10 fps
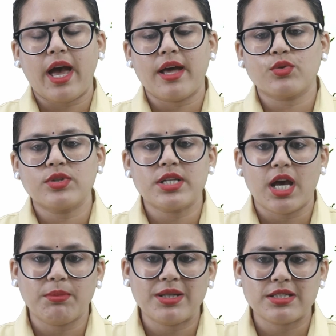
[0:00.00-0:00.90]
and on
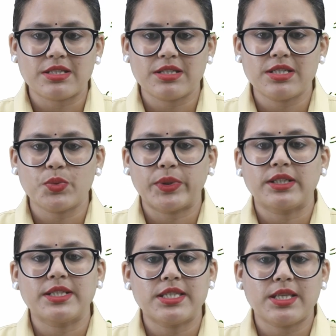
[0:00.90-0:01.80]
time and distance with
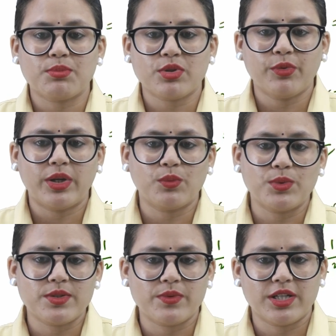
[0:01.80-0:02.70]
the concept of
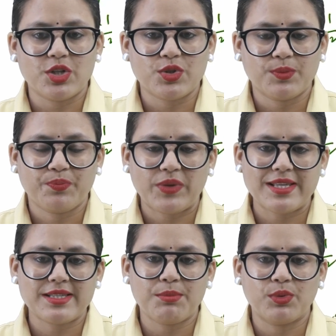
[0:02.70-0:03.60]
inverse variation.
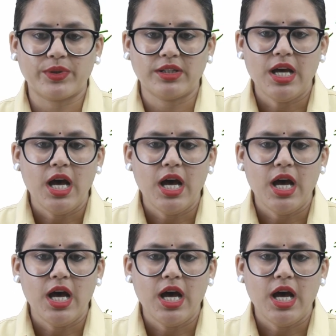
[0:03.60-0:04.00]
Example 1.